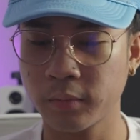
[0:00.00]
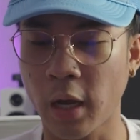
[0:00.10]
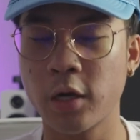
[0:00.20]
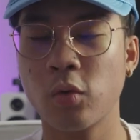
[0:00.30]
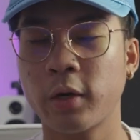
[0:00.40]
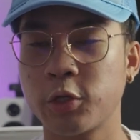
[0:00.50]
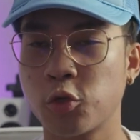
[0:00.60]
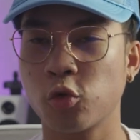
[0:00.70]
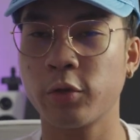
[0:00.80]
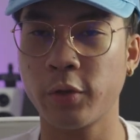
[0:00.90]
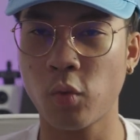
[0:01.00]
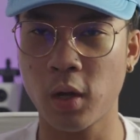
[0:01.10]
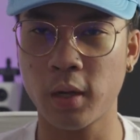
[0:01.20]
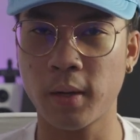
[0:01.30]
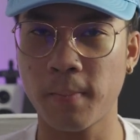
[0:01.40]
I know what I truly
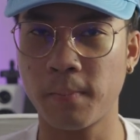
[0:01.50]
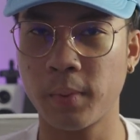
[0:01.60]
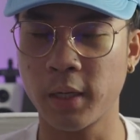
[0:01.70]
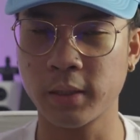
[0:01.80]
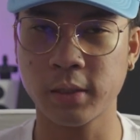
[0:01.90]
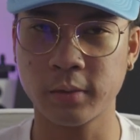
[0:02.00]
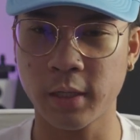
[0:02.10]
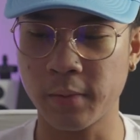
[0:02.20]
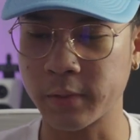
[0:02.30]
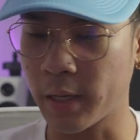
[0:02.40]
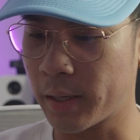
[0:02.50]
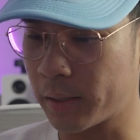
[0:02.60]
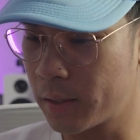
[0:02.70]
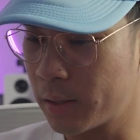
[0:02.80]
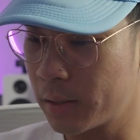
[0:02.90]
want, but sometimes I